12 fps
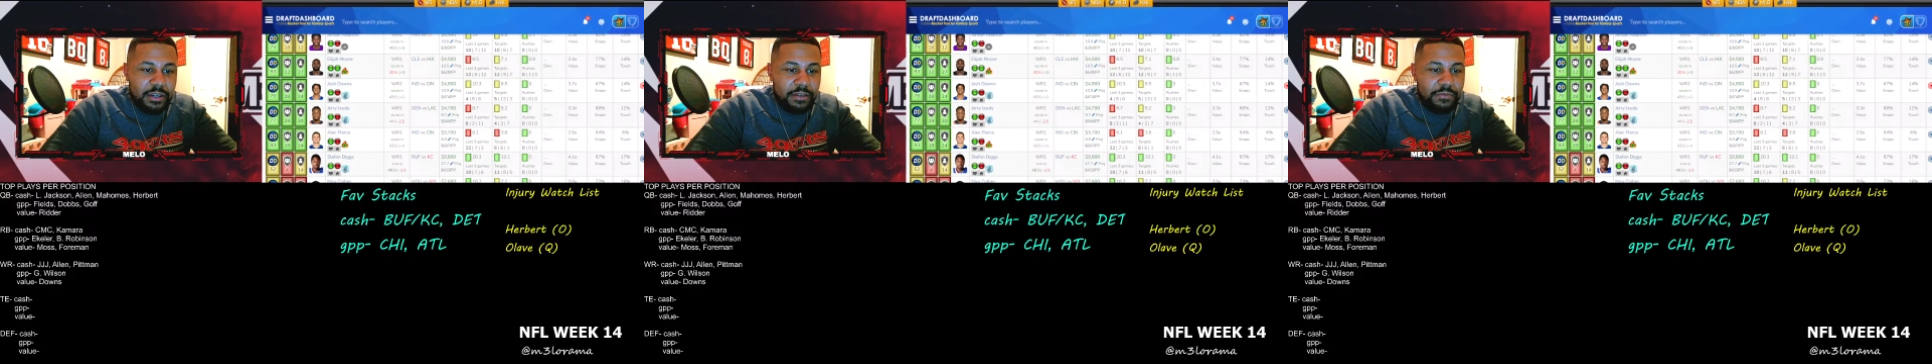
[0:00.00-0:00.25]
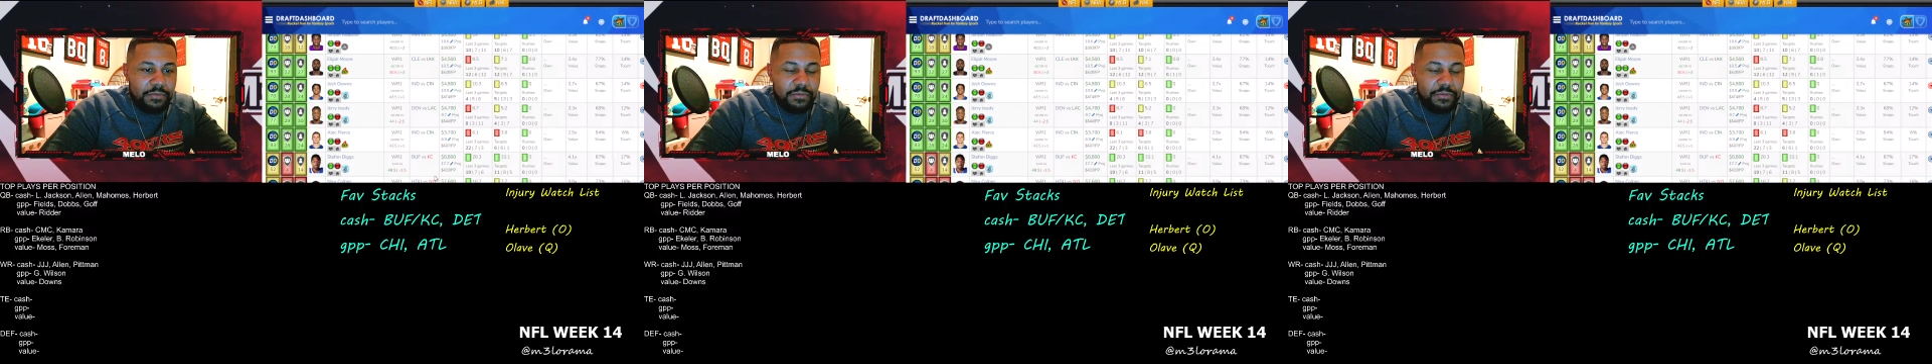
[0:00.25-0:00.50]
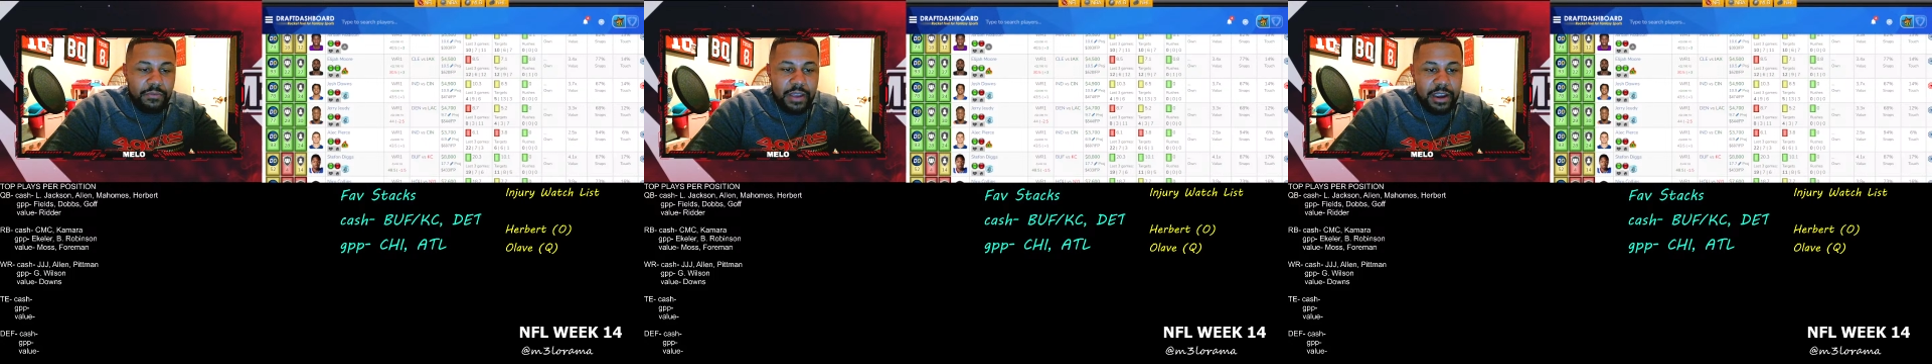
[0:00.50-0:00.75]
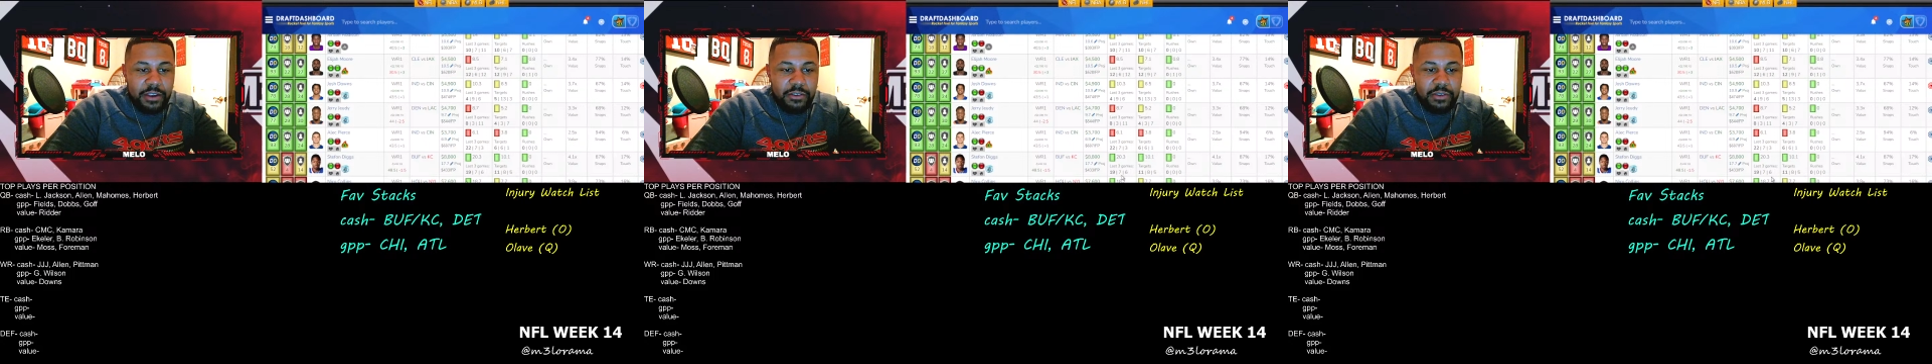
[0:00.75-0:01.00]
for value
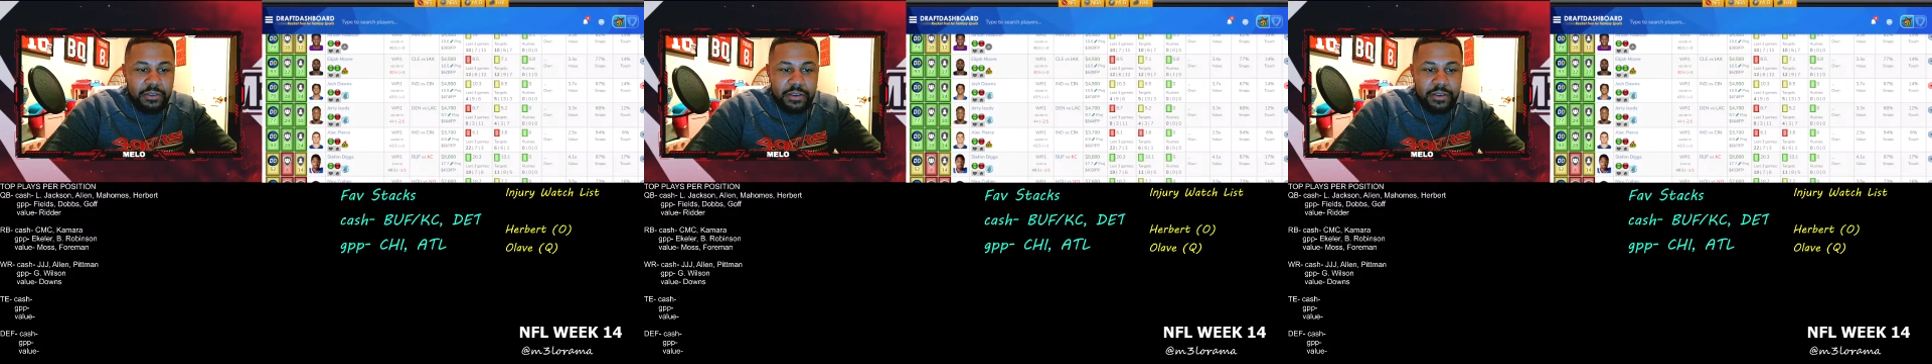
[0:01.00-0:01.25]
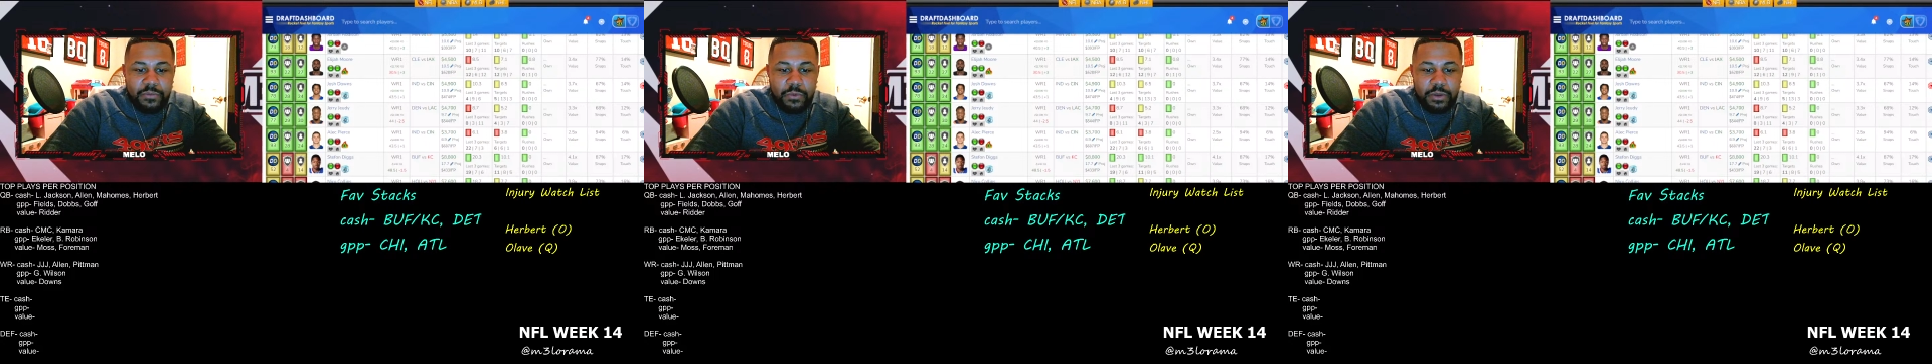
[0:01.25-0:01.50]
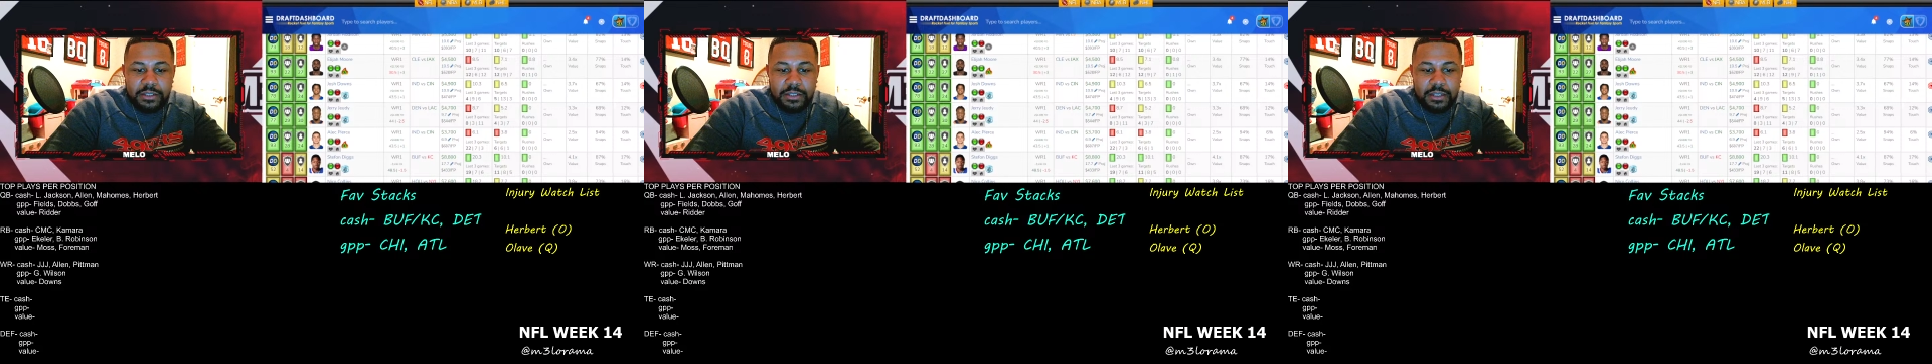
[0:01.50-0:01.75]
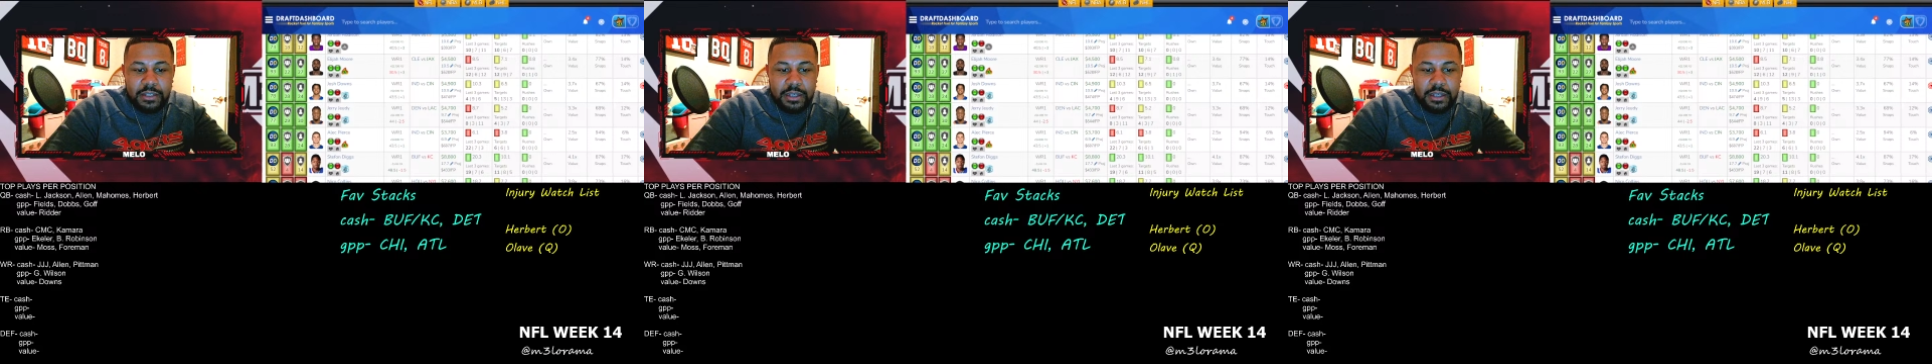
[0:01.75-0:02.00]
at
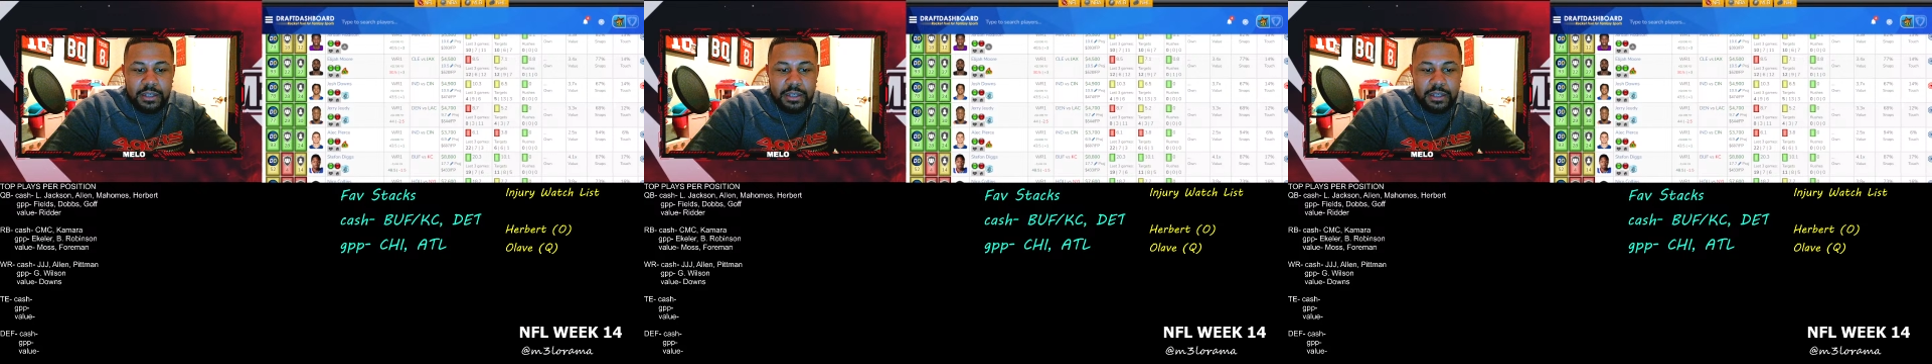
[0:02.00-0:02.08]
4,600.